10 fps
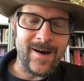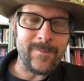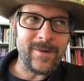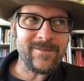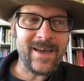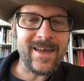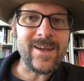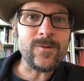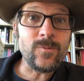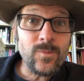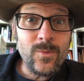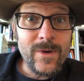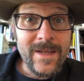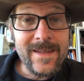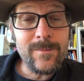Um, I've had a
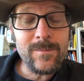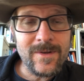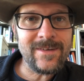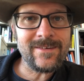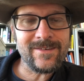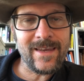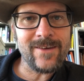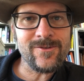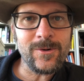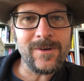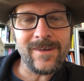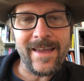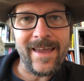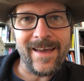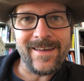really busy schedule
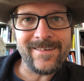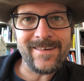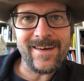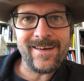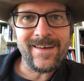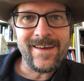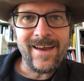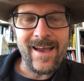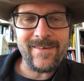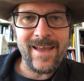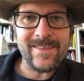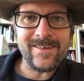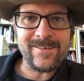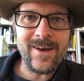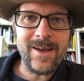and uh, I haven't had
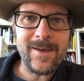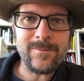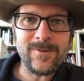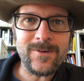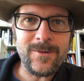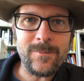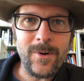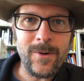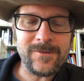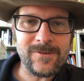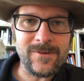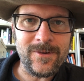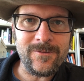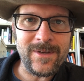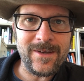the time to post
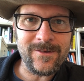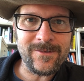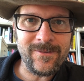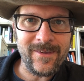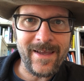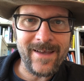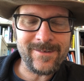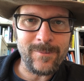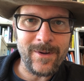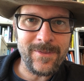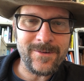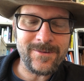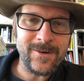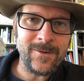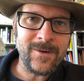new videos for the last month or
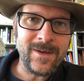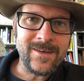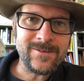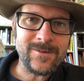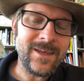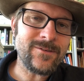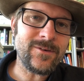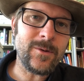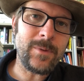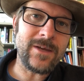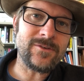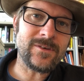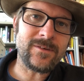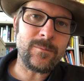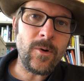so. So thanks for your
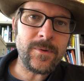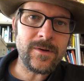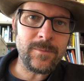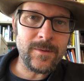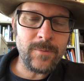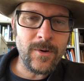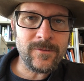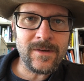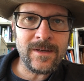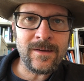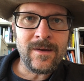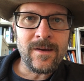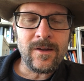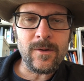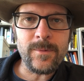patience. I'm hoping to be posting
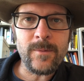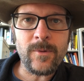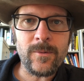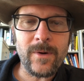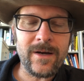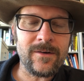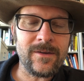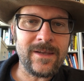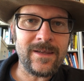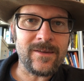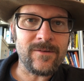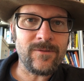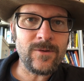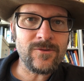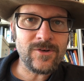a little bit more regularly in the
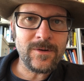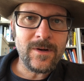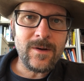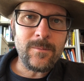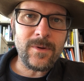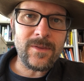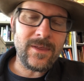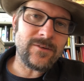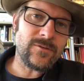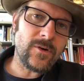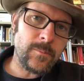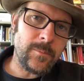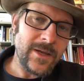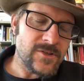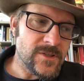future. But thanks for your
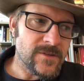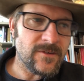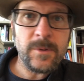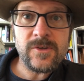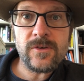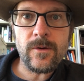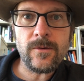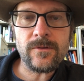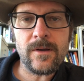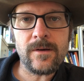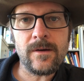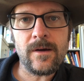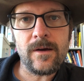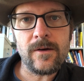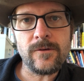patience, especially those on
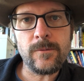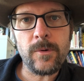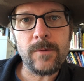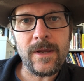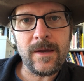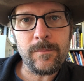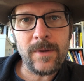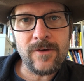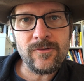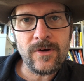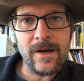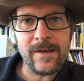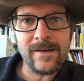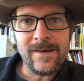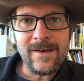uh, who support me on
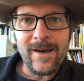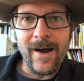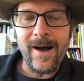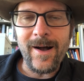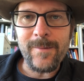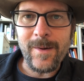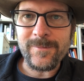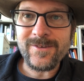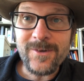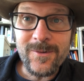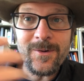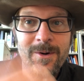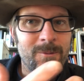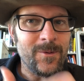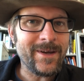Patreon. Um, I'm still
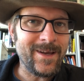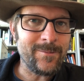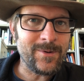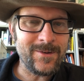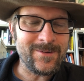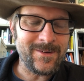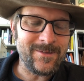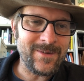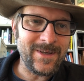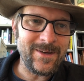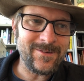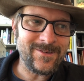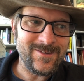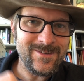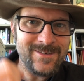working on producing
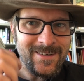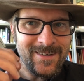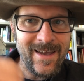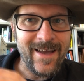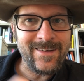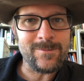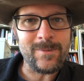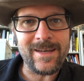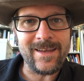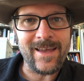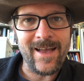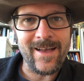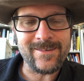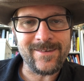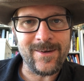videos, just not as many
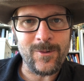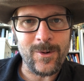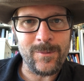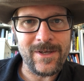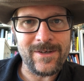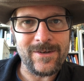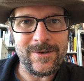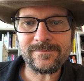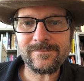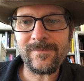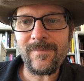as I normally do.